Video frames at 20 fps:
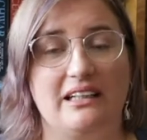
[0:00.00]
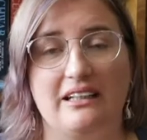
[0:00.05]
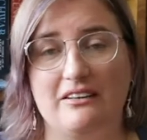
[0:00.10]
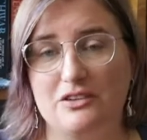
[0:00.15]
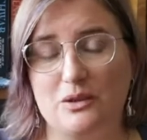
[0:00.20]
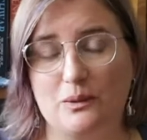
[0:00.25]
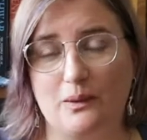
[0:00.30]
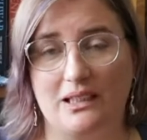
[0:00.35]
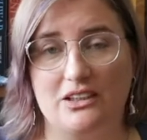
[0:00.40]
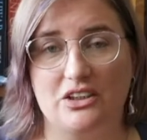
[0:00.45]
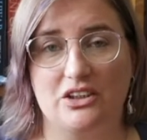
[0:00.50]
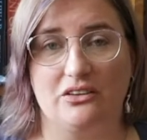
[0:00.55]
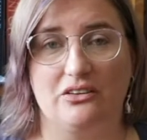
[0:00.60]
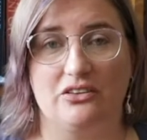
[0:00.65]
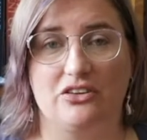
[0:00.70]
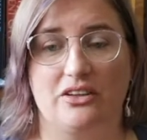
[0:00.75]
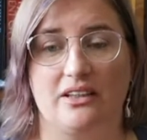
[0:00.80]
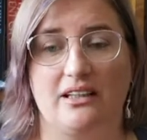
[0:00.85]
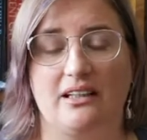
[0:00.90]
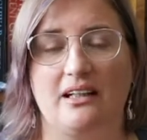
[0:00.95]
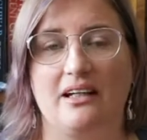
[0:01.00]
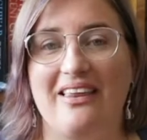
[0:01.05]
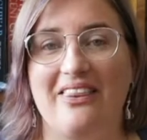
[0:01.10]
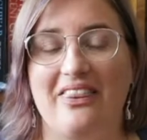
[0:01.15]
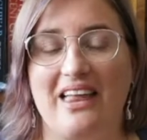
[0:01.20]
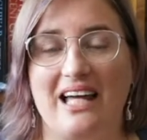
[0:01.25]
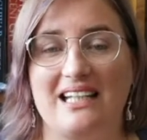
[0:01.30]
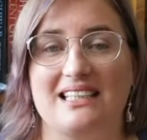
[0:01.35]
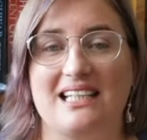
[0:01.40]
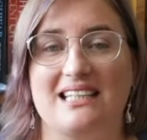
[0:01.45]
give to our children,
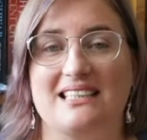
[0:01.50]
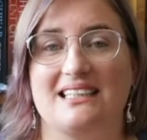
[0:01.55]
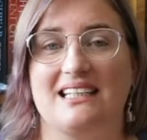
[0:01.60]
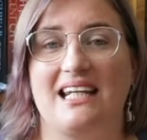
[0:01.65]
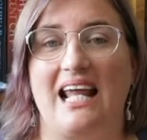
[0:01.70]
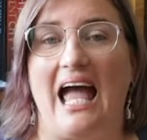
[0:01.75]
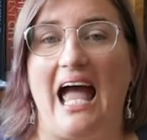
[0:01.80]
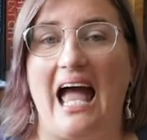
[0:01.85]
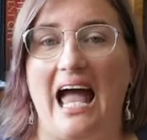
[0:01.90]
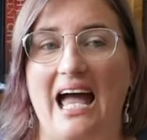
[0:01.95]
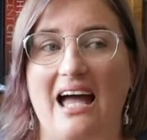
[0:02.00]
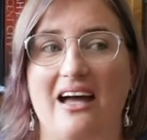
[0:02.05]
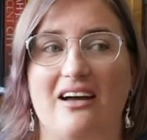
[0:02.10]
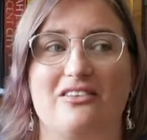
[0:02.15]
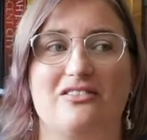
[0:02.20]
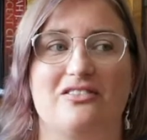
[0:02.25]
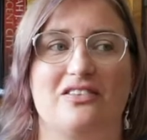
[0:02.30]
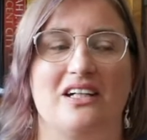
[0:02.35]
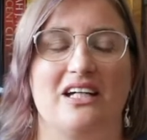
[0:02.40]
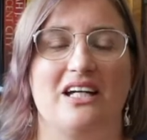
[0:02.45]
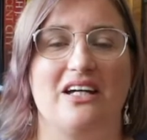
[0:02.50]
that doesn't have